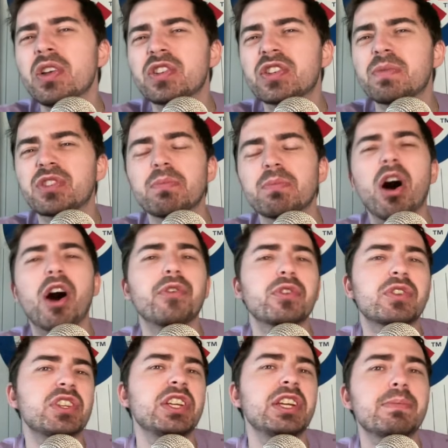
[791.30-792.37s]
some, some other
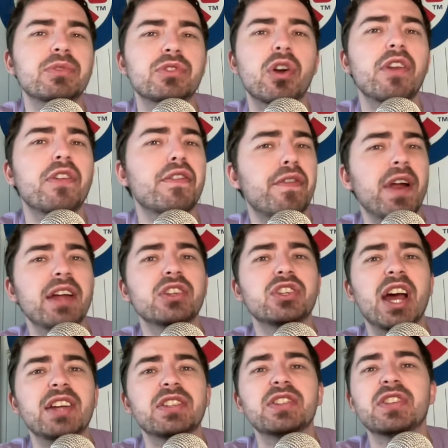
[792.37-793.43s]
teams or other
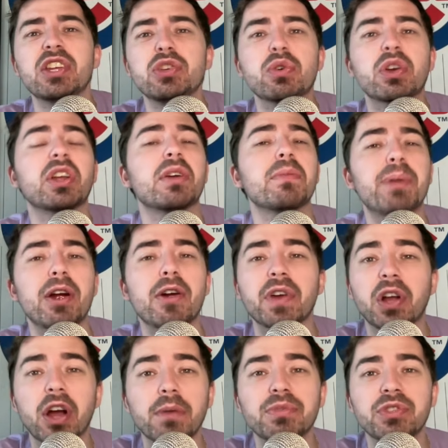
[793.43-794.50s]
franchises that you could compare the
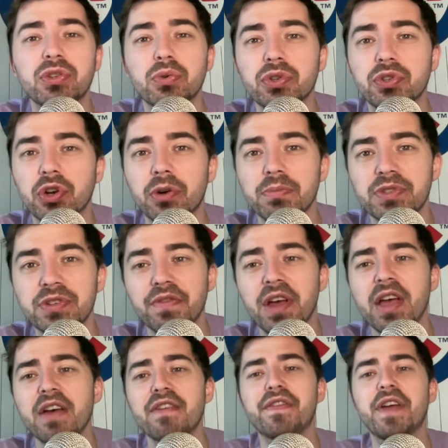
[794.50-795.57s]
Cubs to in terms of
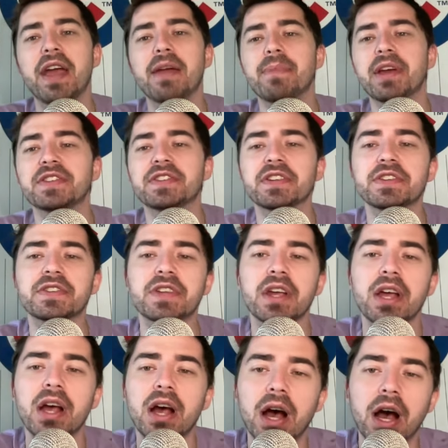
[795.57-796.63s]
fan bases
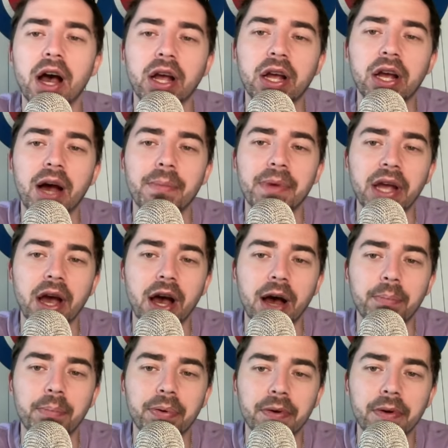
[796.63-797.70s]
uh, coming up